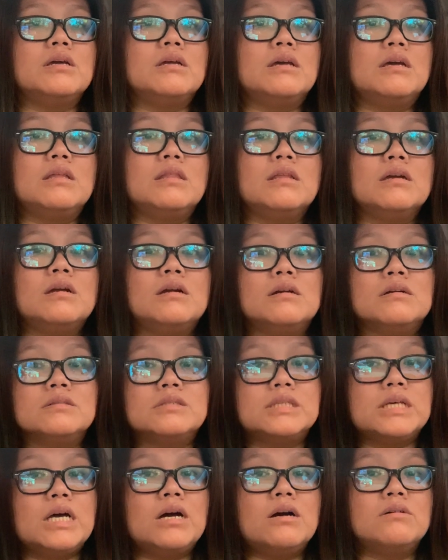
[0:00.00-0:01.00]
can get the
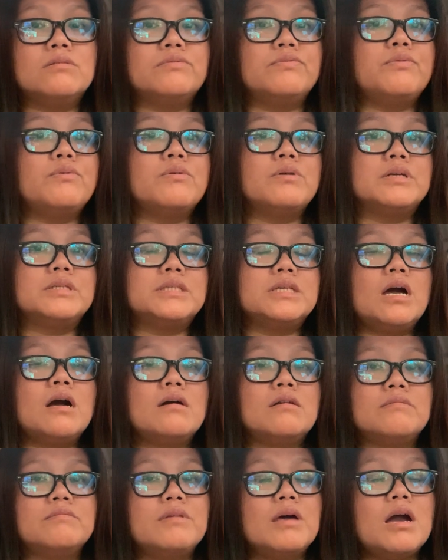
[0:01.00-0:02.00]
girls out, Forrest
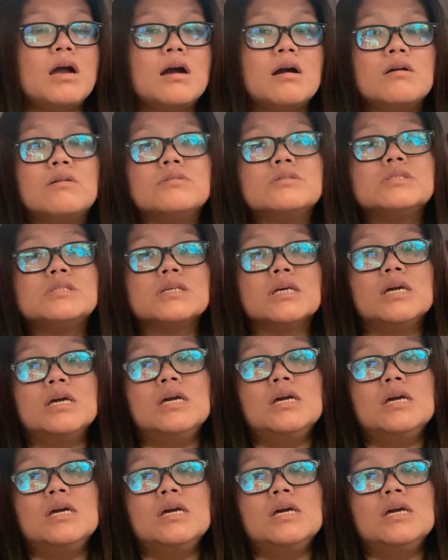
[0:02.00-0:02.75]
out of the house